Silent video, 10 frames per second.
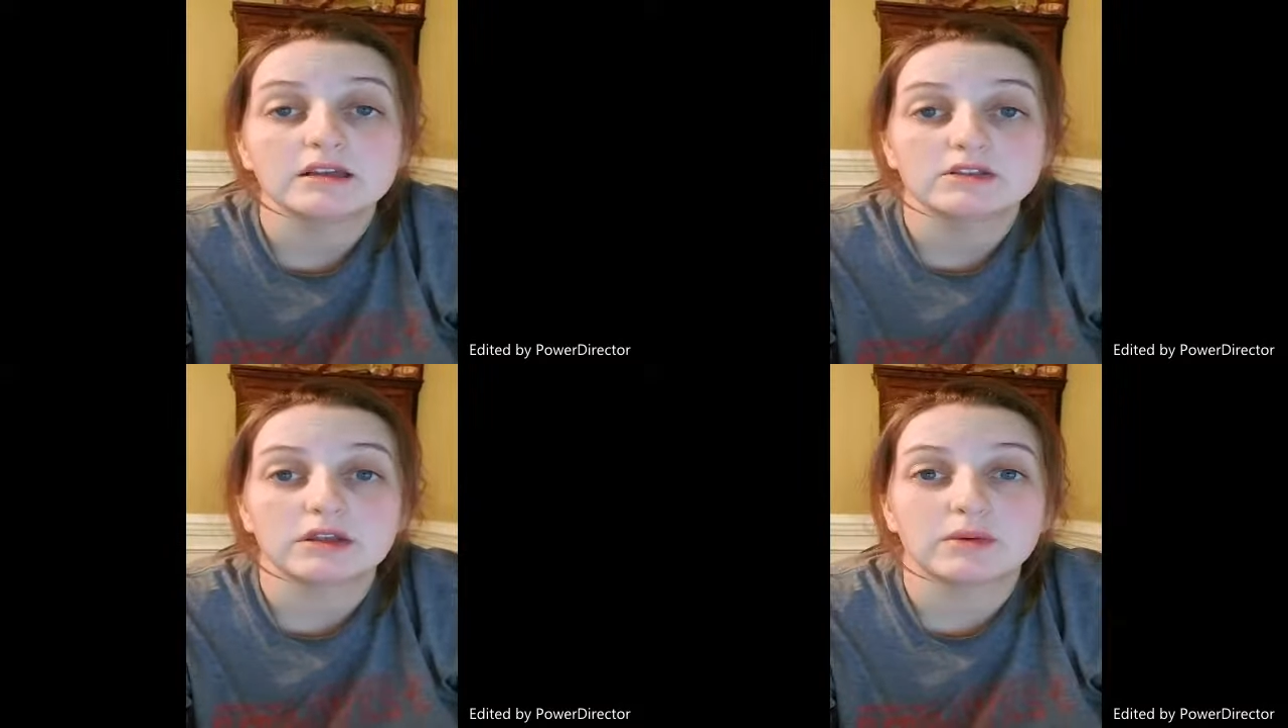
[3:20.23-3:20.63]

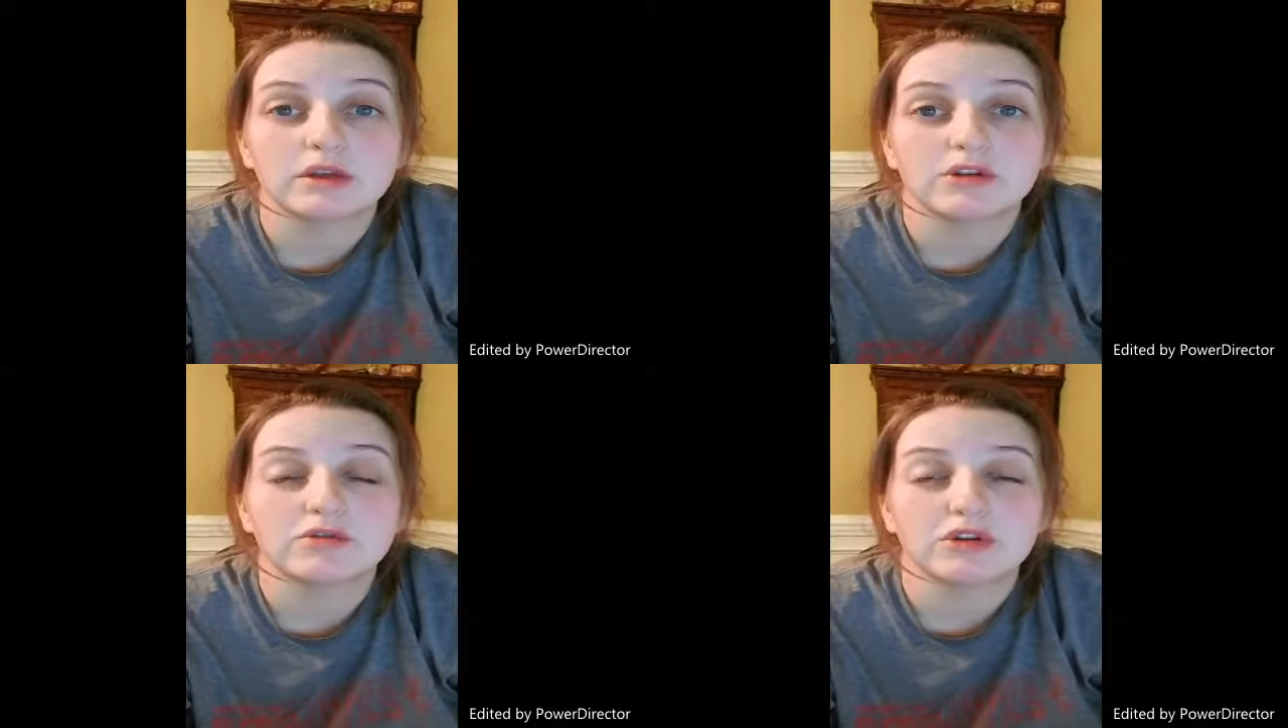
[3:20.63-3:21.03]
So that way
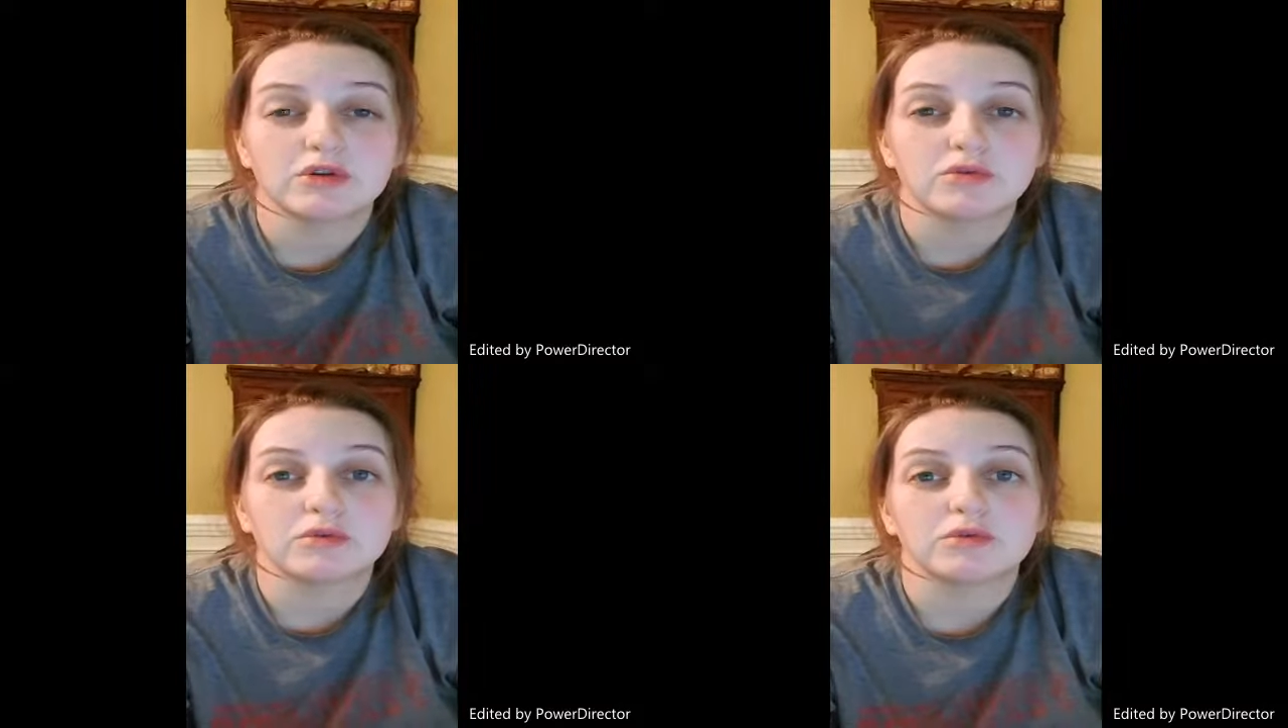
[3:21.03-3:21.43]
you
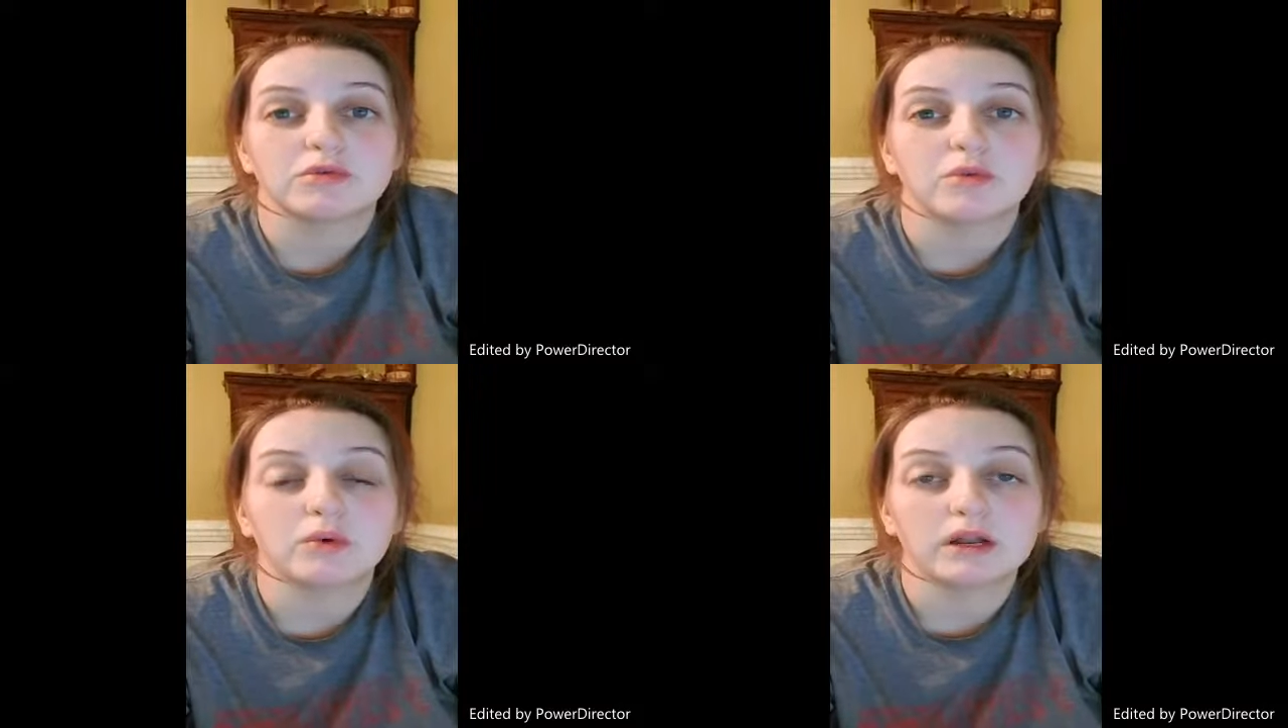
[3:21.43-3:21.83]
know
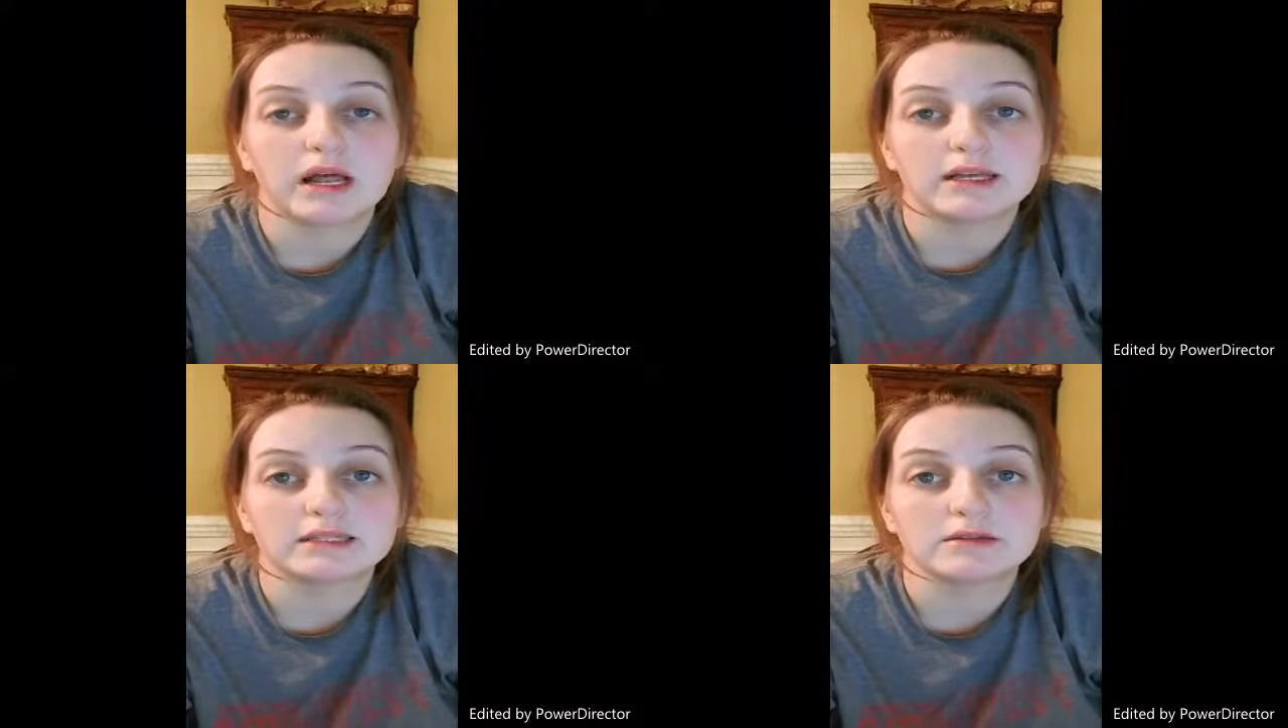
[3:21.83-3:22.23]
what
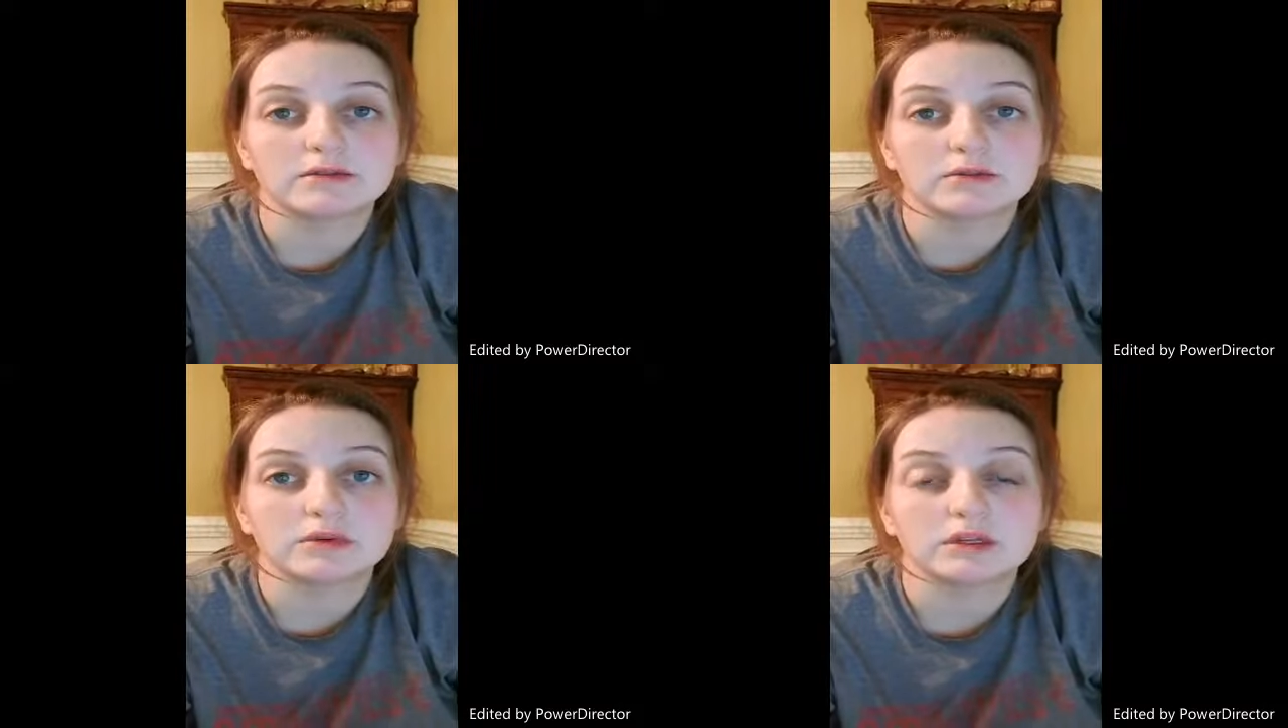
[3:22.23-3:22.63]
has
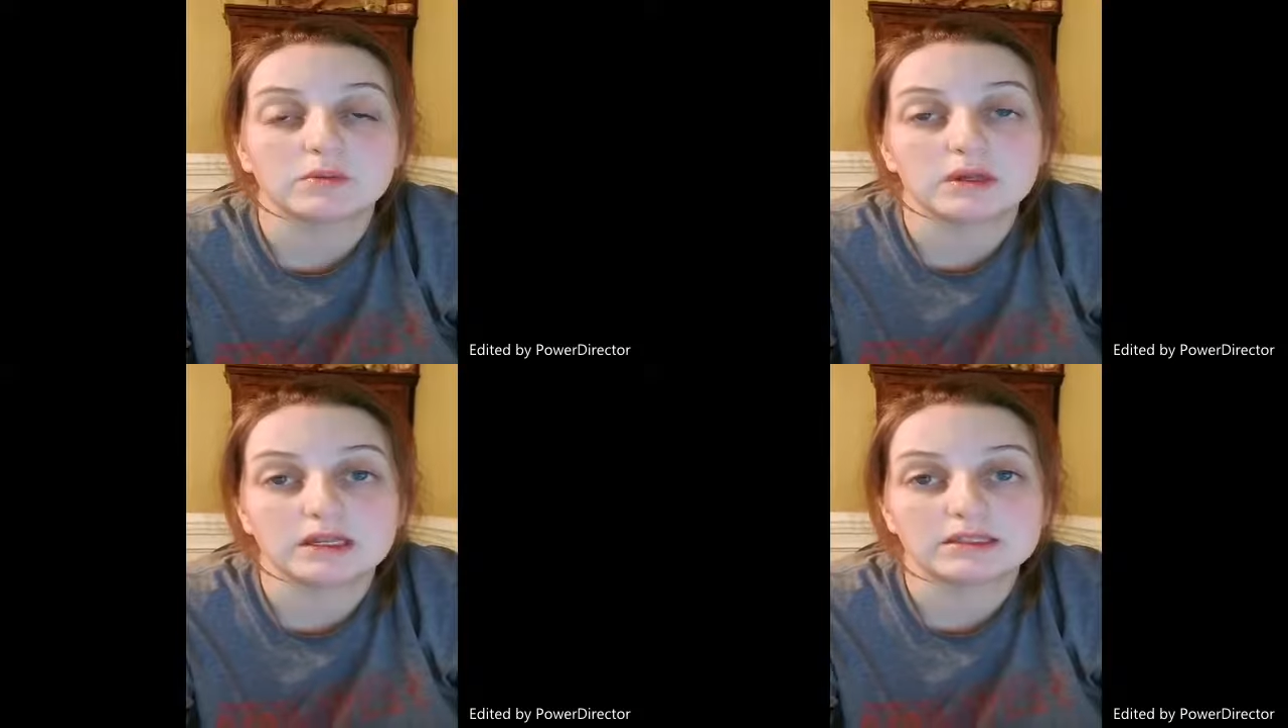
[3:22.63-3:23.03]
to
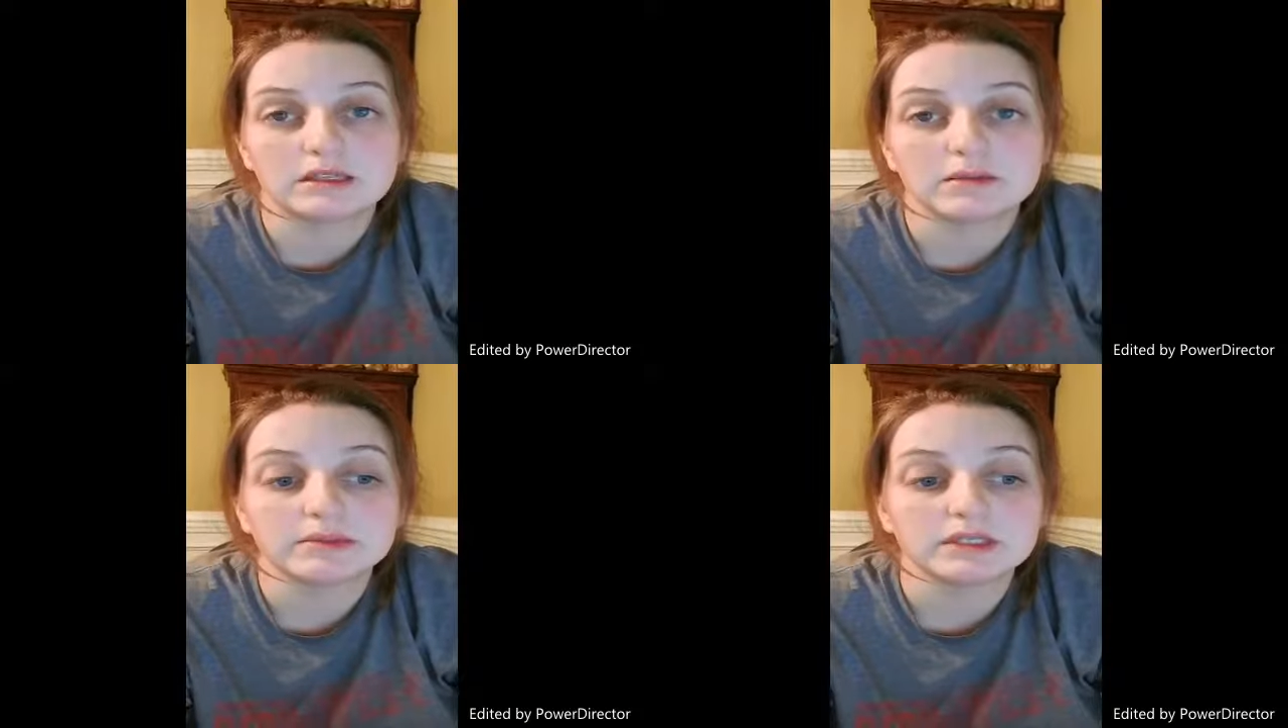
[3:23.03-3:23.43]
and what has
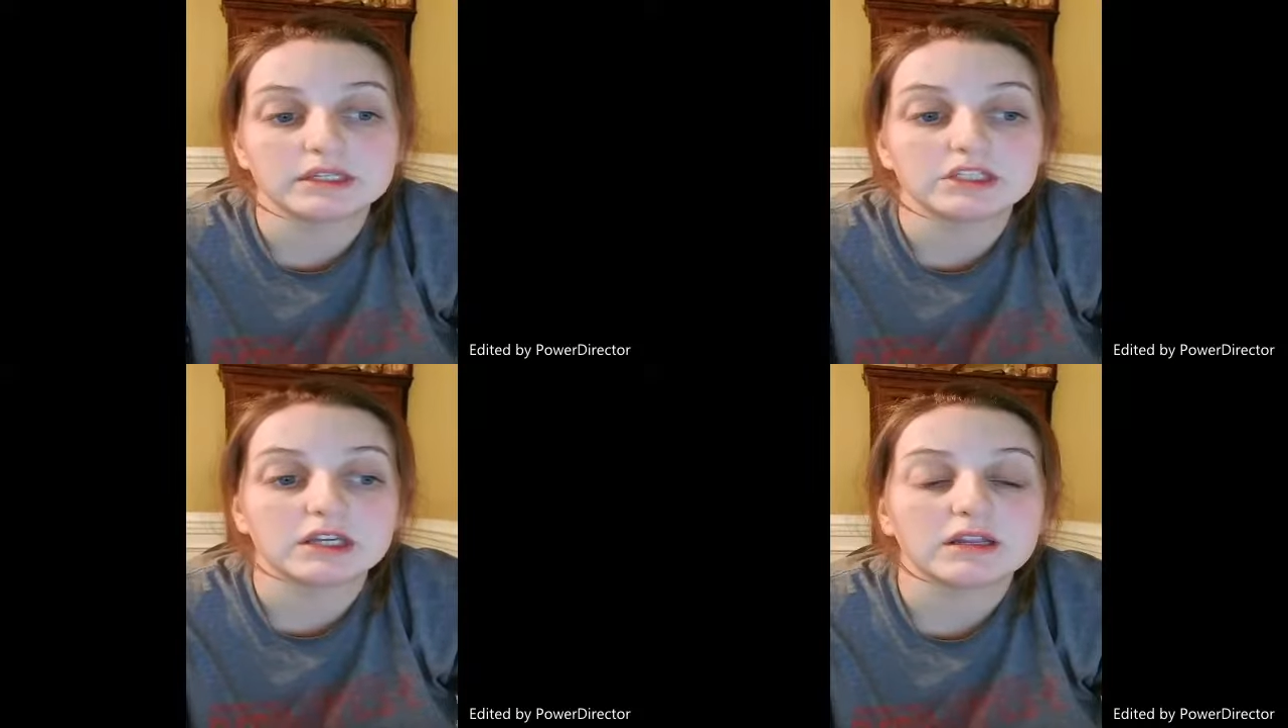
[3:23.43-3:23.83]
not been
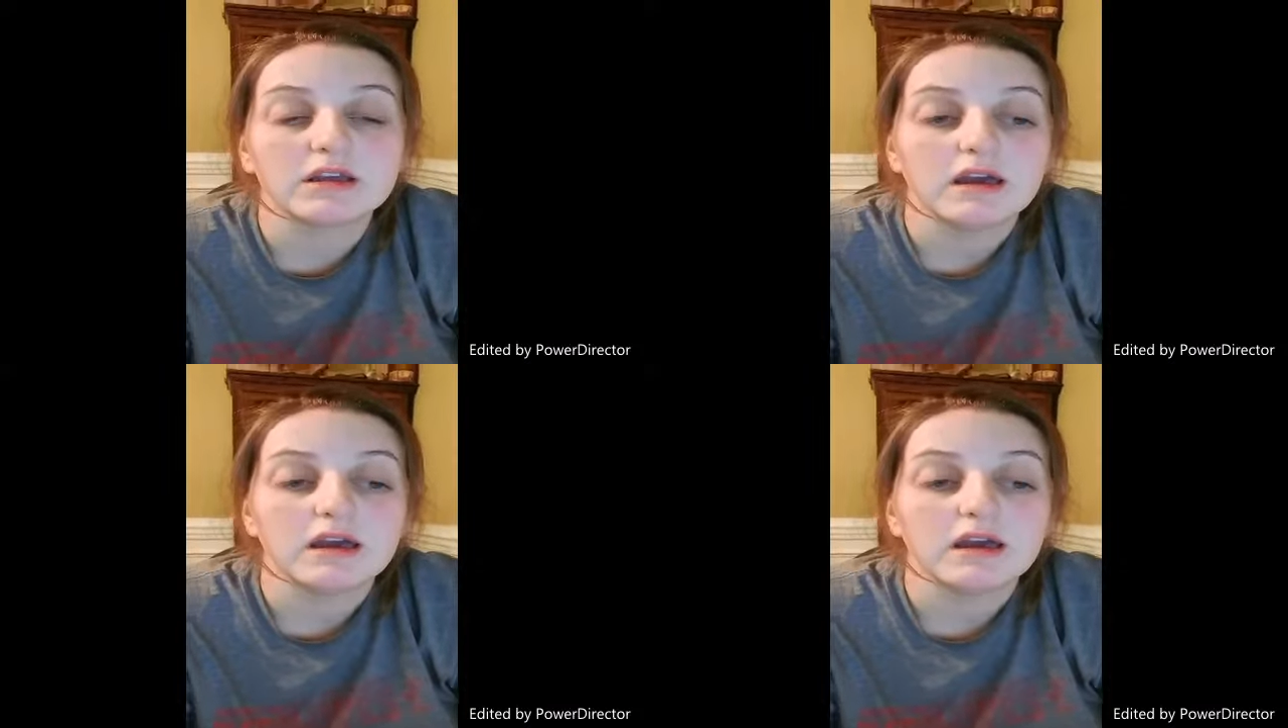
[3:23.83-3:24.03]
done yet.